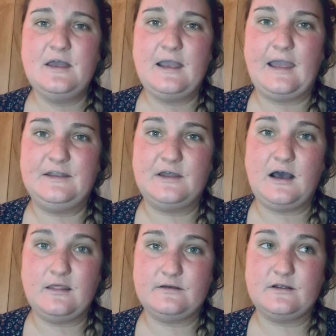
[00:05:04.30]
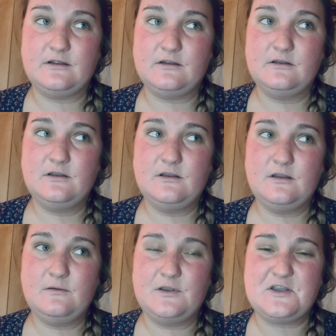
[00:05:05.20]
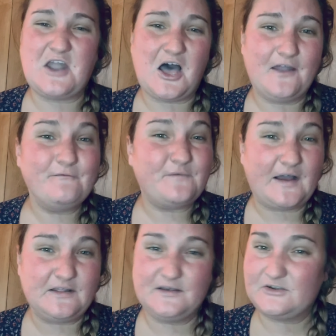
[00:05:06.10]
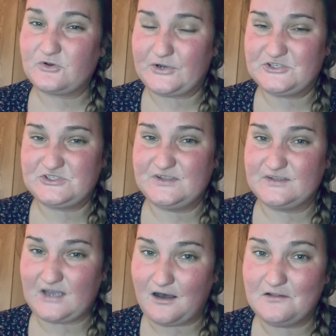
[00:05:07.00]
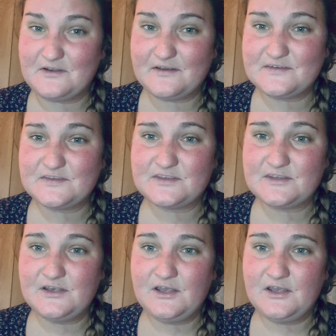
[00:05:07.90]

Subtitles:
and other non-violent Christian colonists